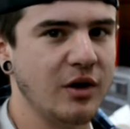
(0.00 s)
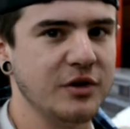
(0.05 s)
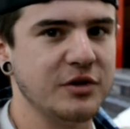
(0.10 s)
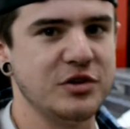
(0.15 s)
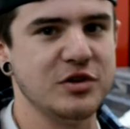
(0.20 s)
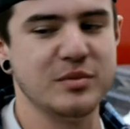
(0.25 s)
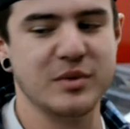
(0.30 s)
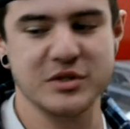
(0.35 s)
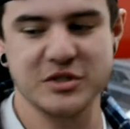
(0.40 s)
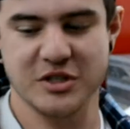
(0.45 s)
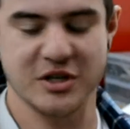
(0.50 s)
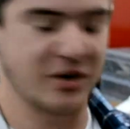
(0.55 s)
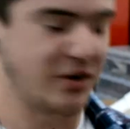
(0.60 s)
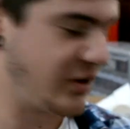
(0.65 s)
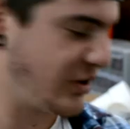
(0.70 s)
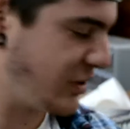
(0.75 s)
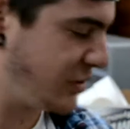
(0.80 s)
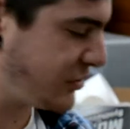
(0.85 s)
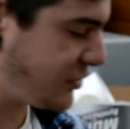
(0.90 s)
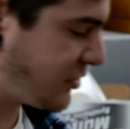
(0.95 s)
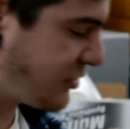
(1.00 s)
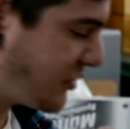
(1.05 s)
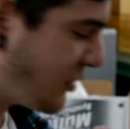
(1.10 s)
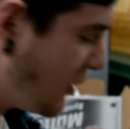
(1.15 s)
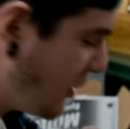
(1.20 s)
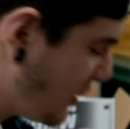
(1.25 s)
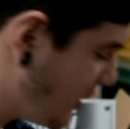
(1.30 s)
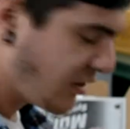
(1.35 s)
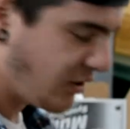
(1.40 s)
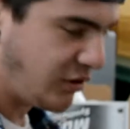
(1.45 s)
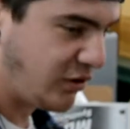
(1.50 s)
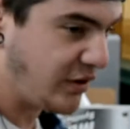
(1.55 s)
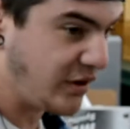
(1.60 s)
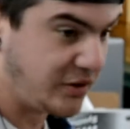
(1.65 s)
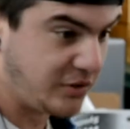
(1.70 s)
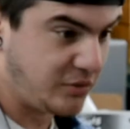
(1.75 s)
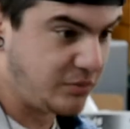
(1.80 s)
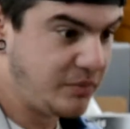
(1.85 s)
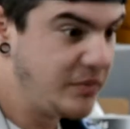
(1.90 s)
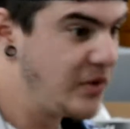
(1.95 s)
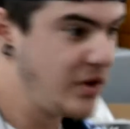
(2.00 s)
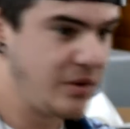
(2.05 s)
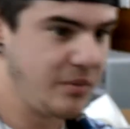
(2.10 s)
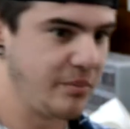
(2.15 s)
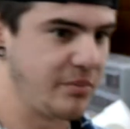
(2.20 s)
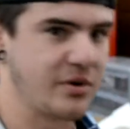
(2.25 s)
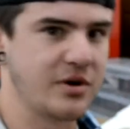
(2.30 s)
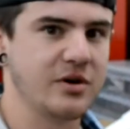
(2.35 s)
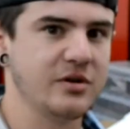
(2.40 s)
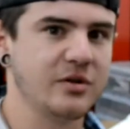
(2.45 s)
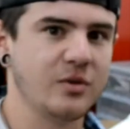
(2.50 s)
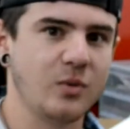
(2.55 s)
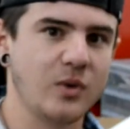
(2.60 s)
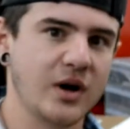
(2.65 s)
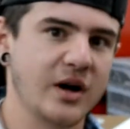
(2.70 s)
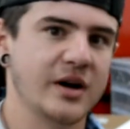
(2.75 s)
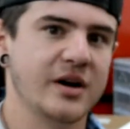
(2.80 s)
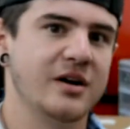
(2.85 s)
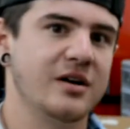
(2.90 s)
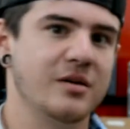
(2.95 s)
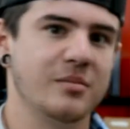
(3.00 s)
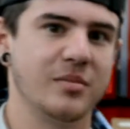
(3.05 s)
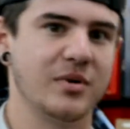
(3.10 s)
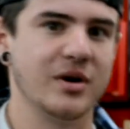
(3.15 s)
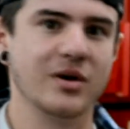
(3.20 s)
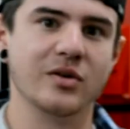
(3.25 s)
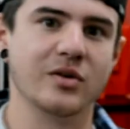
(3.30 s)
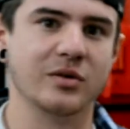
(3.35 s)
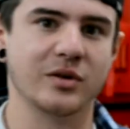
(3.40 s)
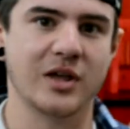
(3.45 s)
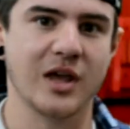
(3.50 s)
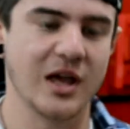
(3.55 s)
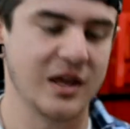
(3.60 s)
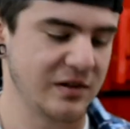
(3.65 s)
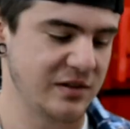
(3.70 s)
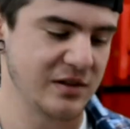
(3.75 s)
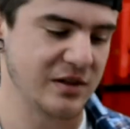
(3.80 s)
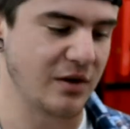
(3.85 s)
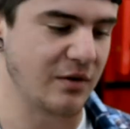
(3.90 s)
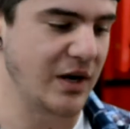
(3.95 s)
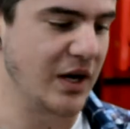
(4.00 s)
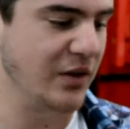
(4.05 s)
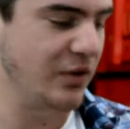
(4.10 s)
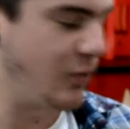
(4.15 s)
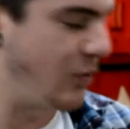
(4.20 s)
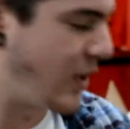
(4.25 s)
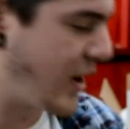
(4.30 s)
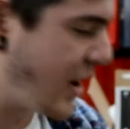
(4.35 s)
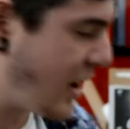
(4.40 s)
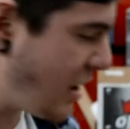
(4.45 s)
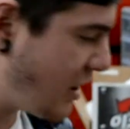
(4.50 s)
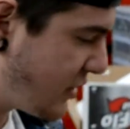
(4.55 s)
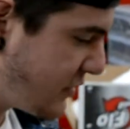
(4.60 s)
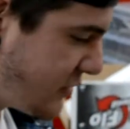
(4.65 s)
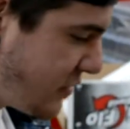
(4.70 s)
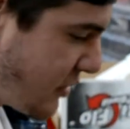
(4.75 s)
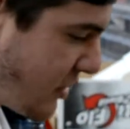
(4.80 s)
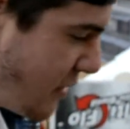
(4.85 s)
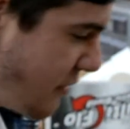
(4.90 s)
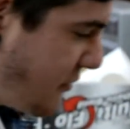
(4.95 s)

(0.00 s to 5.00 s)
and too much current goes through it, it'll like burn the wire and burn the casing around the wire and start a